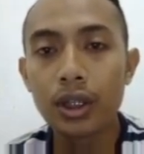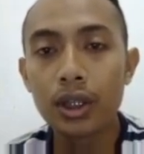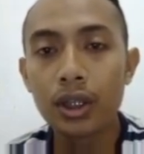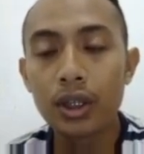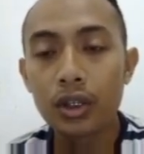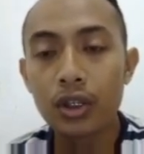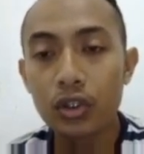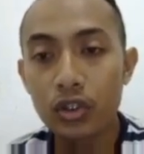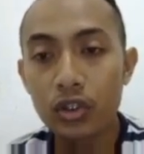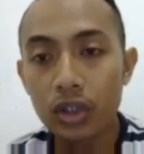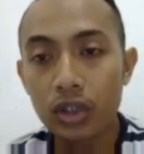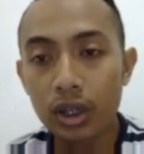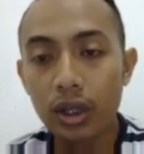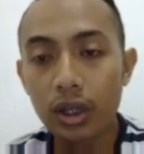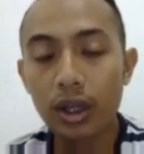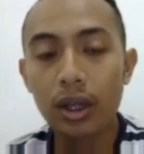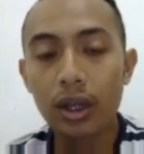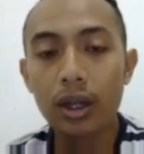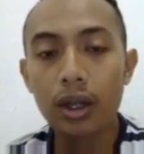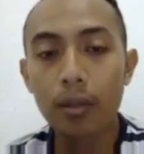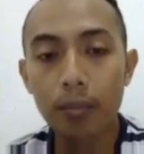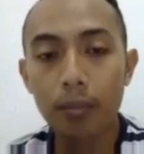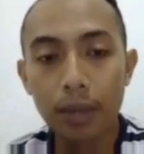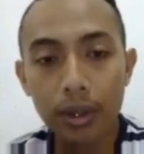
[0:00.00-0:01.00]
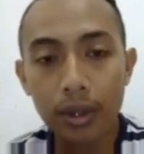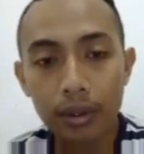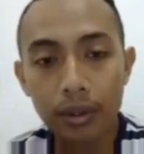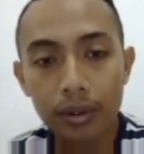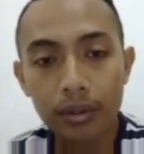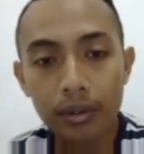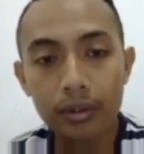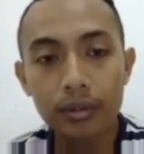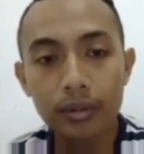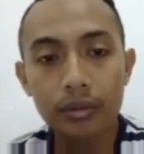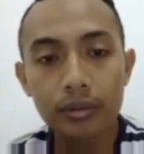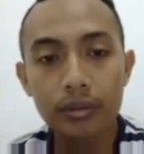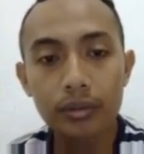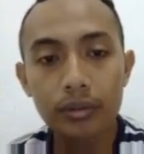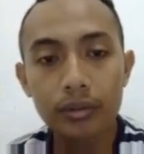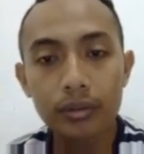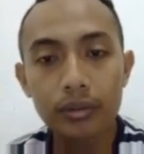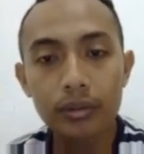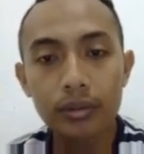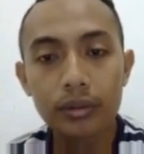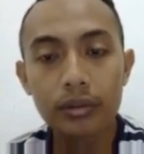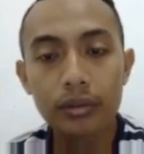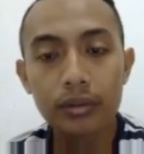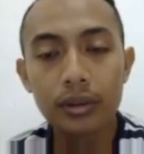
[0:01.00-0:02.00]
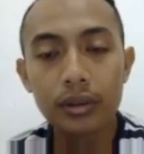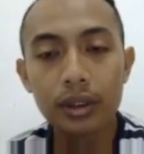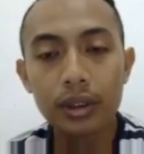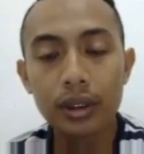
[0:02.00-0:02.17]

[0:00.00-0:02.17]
shell element. Yeah,